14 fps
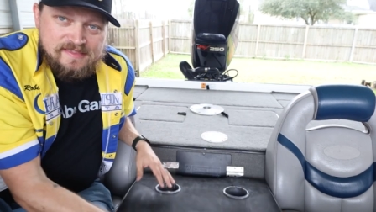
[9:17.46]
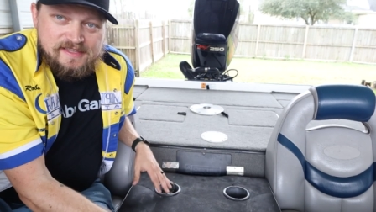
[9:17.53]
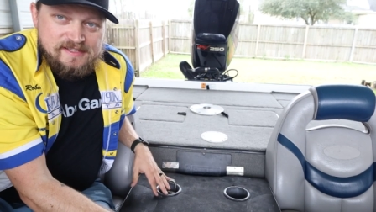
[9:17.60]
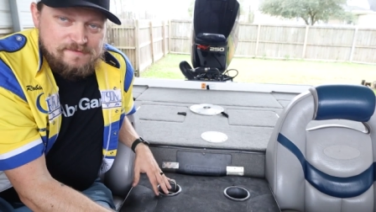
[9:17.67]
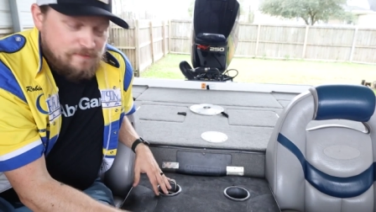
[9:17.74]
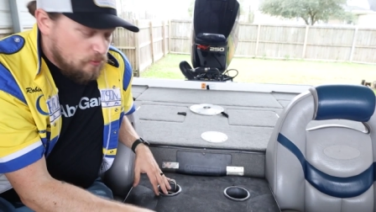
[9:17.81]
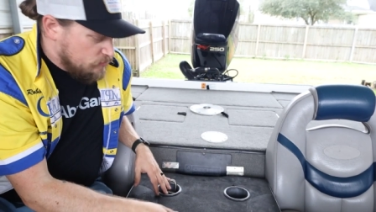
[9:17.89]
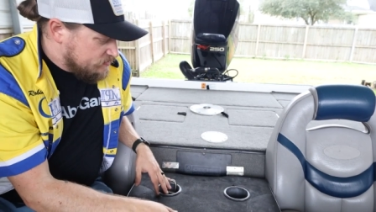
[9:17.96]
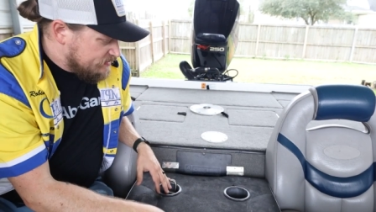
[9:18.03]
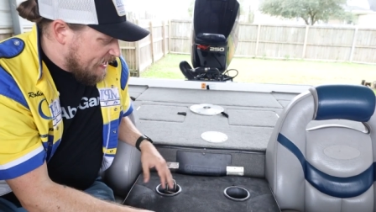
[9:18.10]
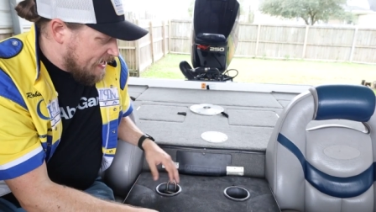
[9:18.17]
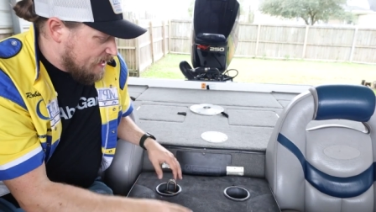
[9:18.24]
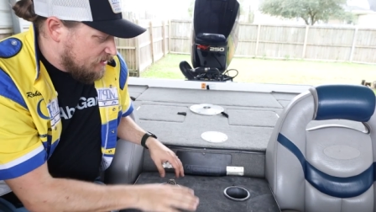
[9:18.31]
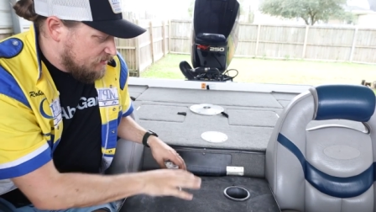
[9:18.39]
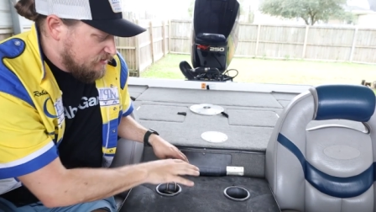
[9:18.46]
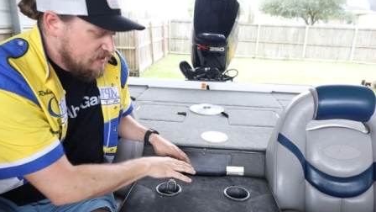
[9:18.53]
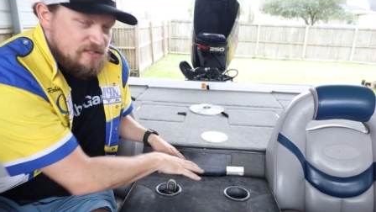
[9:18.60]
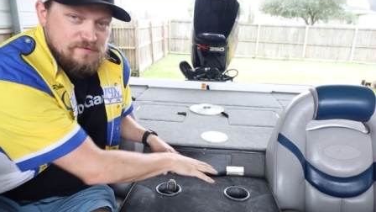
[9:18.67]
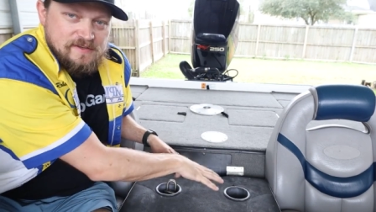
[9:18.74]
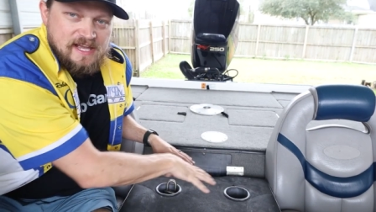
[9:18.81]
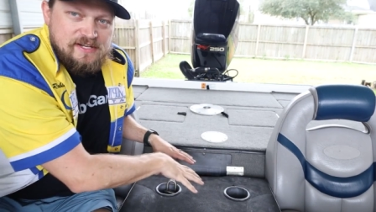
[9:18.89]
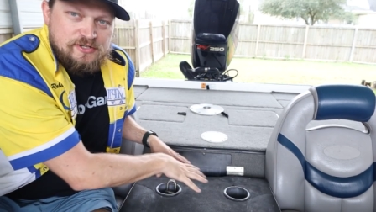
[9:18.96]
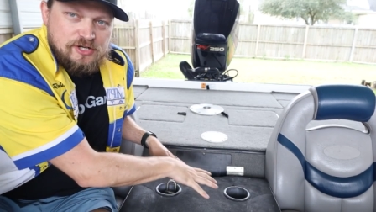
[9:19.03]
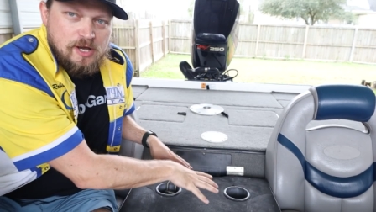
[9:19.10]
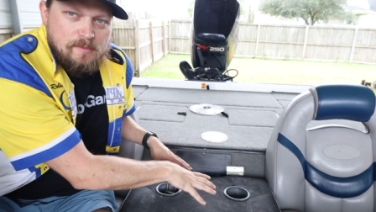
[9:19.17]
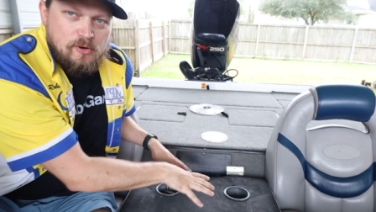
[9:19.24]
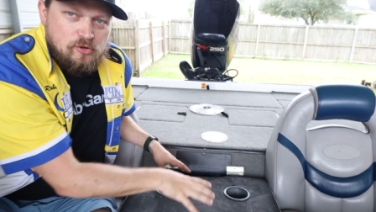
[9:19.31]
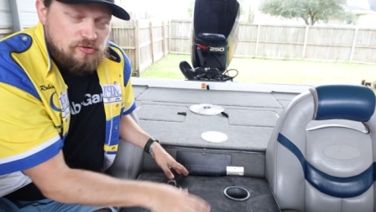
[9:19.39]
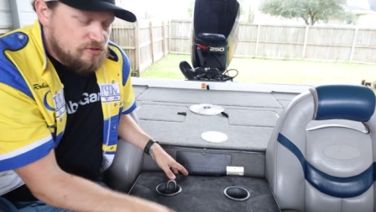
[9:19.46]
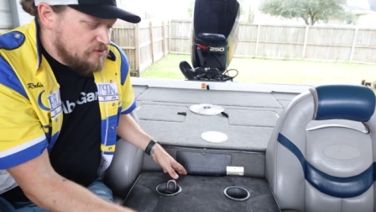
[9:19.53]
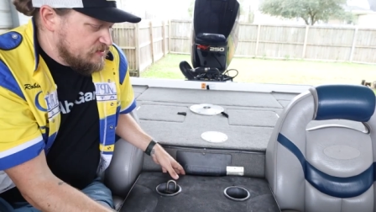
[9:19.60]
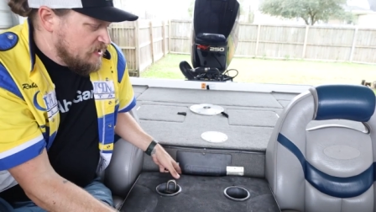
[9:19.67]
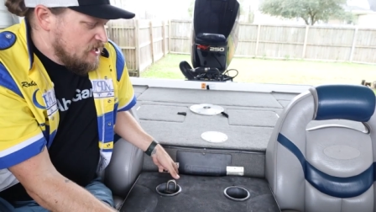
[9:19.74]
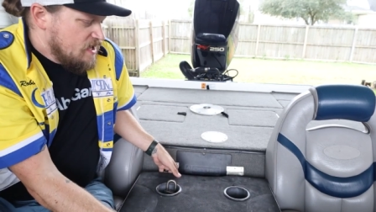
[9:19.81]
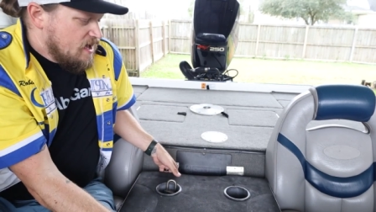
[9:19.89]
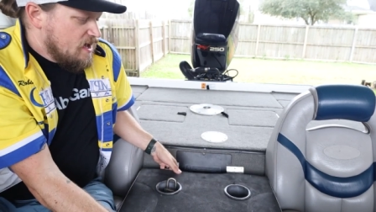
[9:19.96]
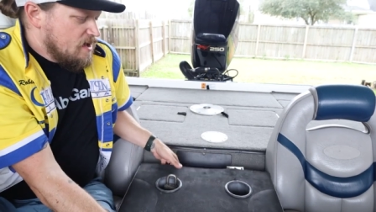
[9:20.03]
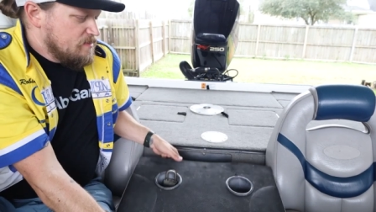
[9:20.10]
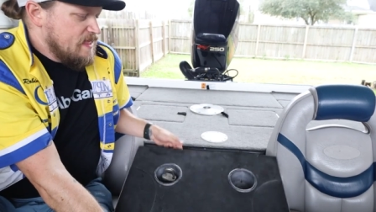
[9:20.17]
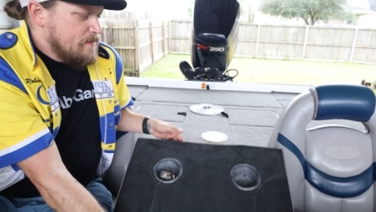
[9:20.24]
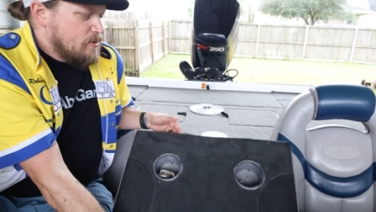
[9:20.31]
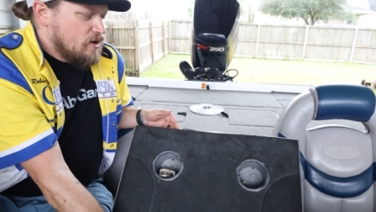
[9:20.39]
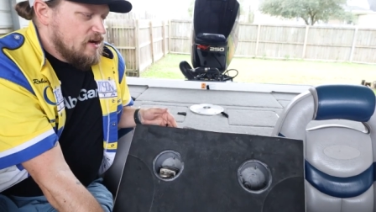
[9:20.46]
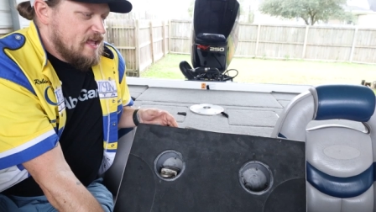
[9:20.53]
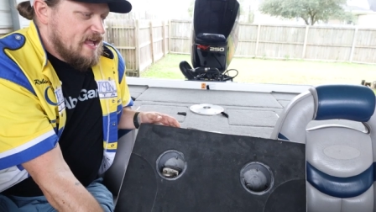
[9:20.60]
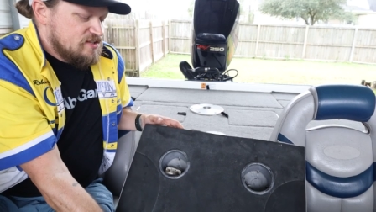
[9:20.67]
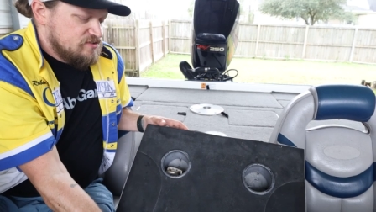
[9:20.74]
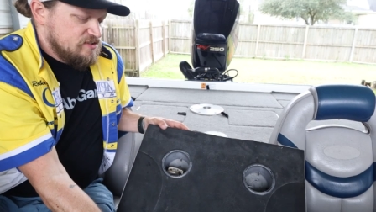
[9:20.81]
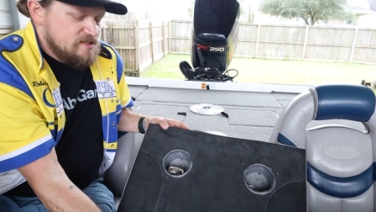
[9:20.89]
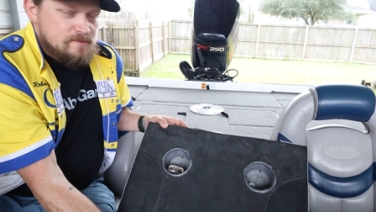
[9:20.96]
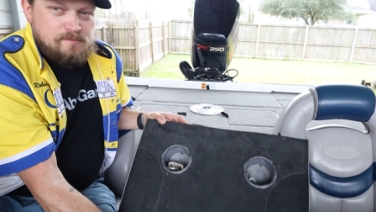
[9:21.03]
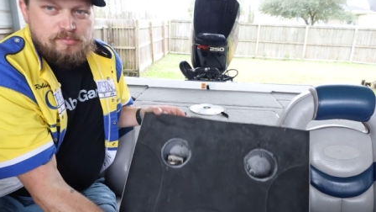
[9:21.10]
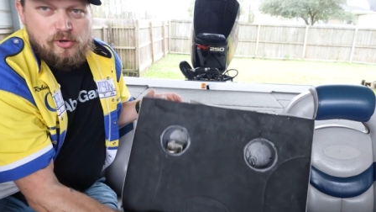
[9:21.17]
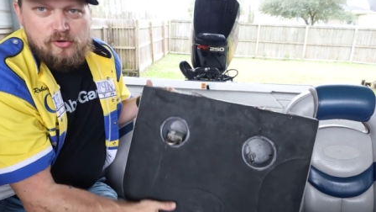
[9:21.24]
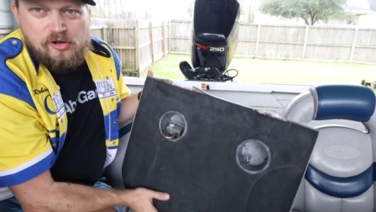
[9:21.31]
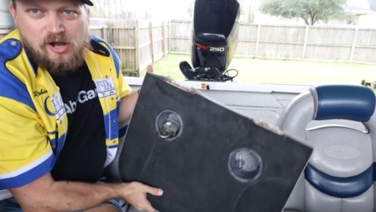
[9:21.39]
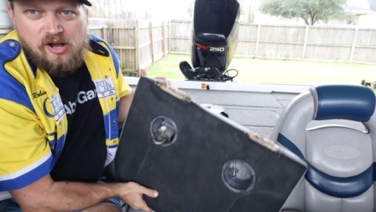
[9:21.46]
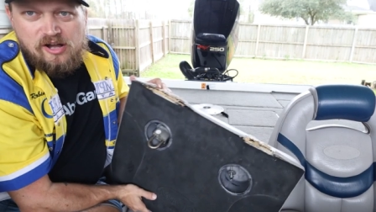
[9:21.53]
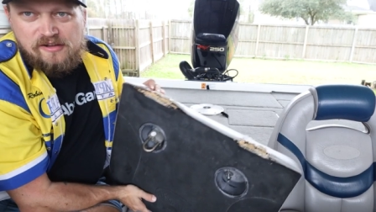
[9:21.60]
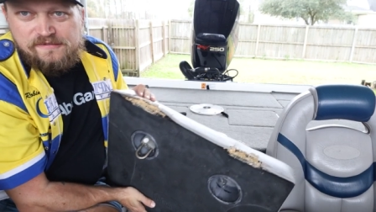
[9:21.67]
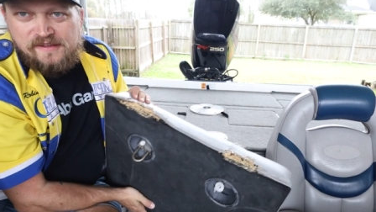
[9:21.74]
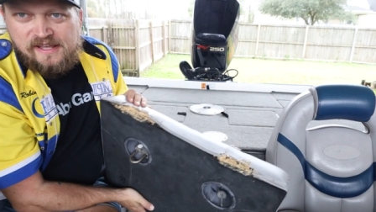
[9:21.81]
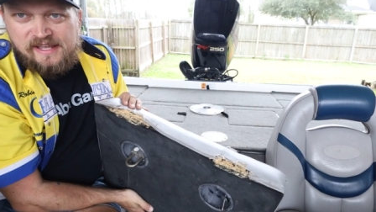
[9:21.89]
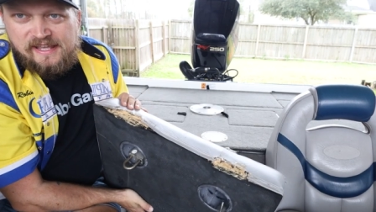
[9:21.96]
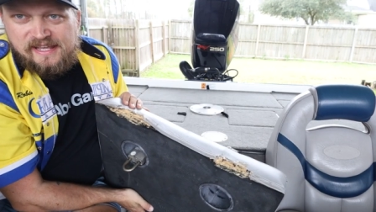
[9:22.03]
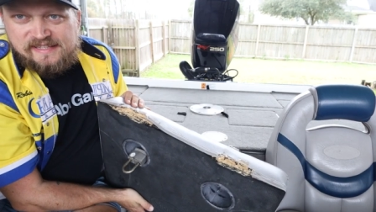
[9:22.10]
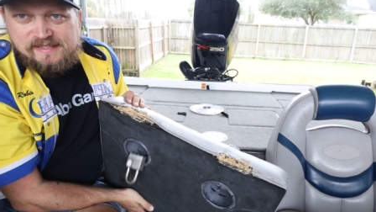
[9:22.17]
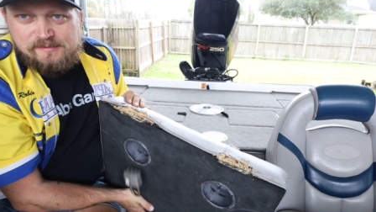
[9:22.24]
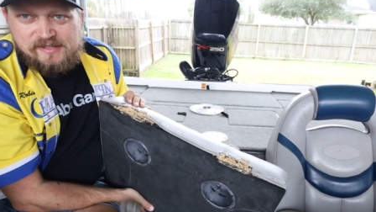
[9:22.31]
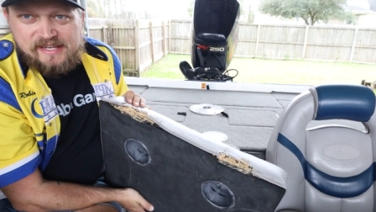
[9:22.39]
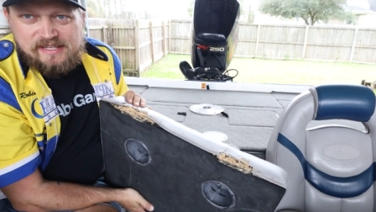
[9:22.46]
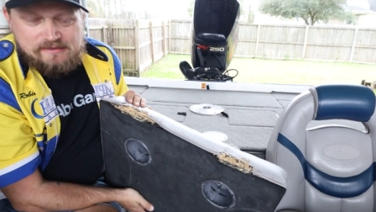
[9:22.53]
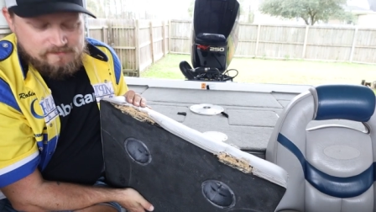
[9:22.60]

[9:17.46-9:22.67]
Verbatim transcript: it folds down and you've got your cup holders, uh, but that part actually broke off. It seems like